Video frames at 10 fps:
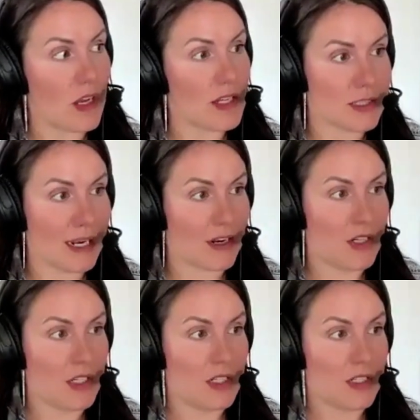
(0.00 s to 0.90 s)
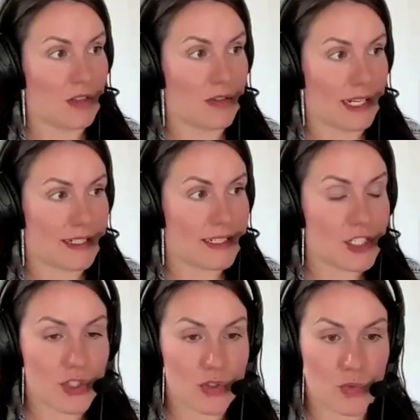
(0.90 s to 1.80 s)
talked about like
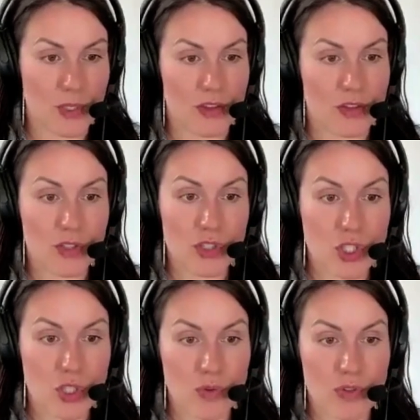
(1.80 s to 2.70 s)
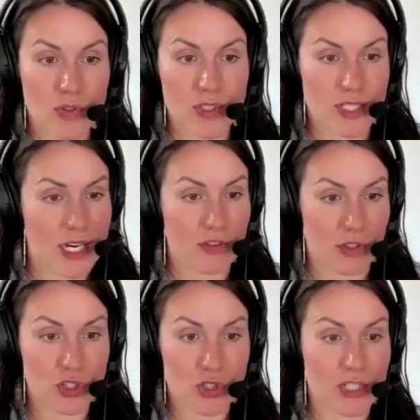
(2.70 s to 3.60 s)
issues with tooth stuff
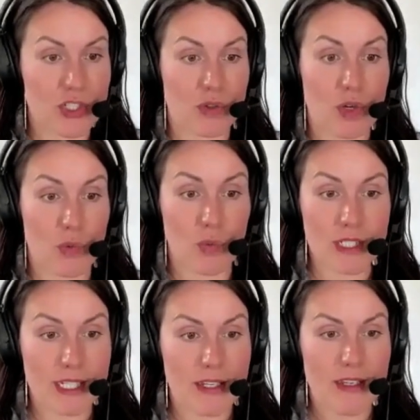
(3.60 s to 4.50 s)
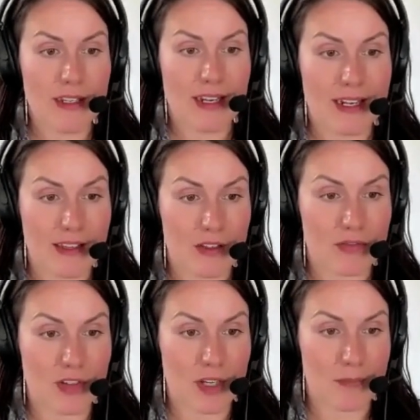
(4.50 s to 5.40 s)
or structure, or really, I think
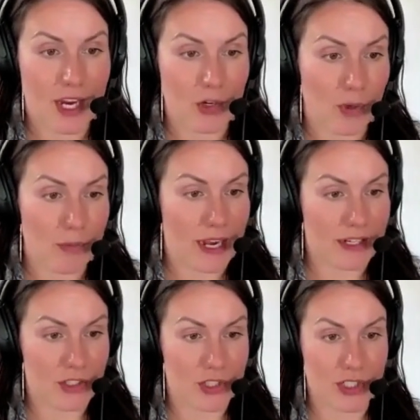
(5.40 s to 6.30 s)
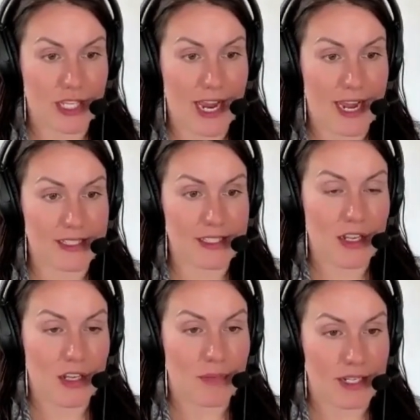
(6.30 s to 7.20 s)
of the guy who wrote Pottinger's Cats.
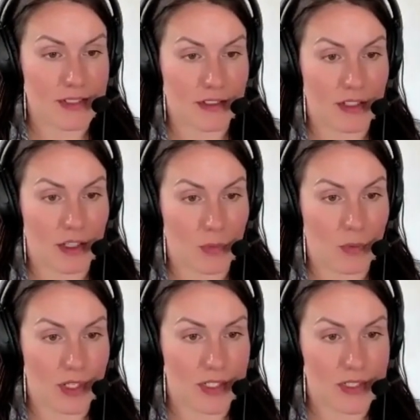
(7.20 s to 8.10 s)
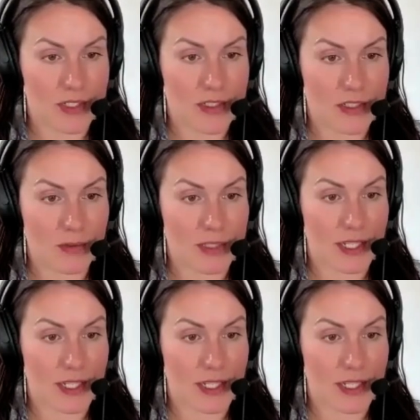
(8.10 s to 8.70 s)
Basically, it was